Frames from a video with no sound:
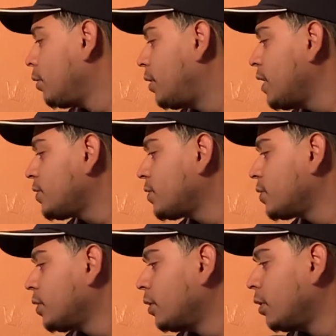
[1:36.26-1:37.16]
This
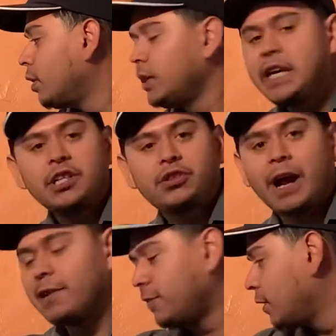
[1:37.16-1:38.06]
heat
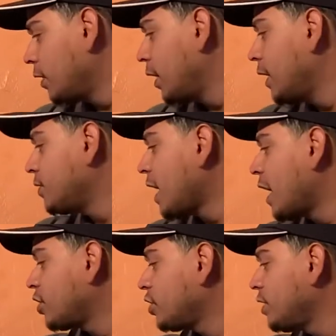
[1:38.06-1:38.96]
transfer is
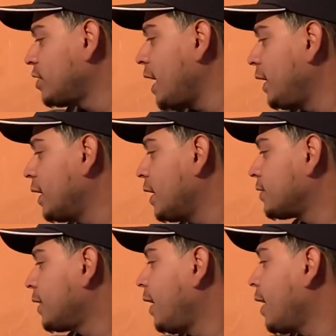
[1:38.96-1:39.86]
actually taken as
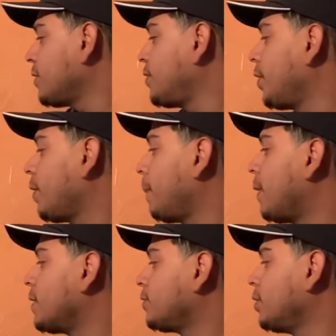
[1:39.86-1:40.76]
a gas to the
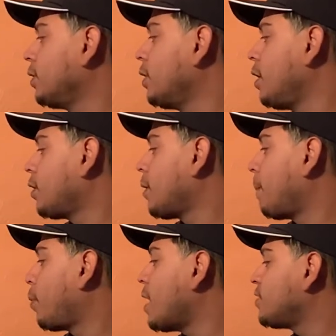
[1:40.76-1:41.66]
compressor,
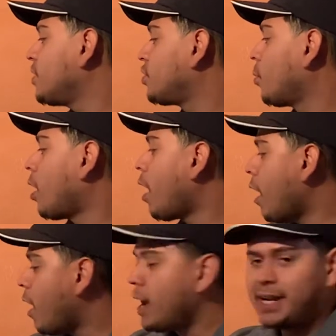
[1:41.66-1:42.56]
compressed into a
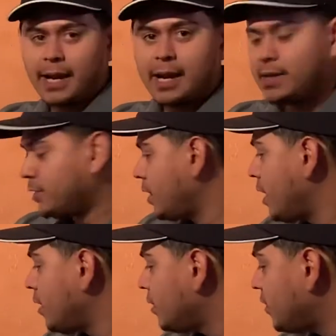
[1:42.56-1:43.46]
hot gas,
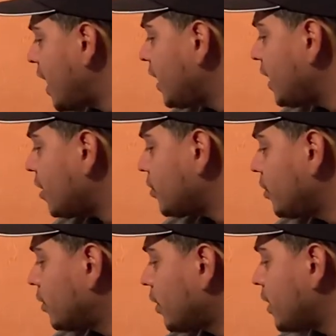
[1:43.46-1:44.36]
taken out to
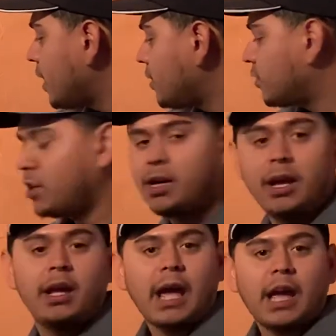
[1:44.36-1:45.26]
the condenser,
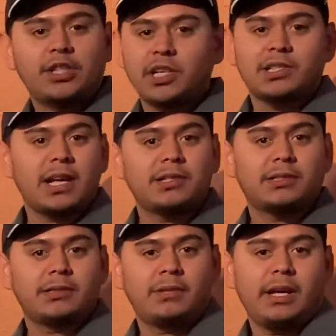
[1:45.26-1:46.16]
and just as
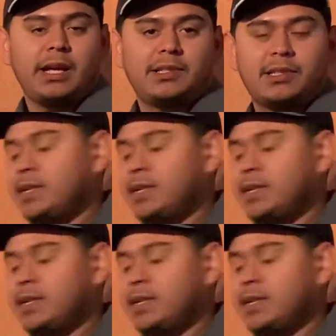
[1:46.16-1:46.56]
it's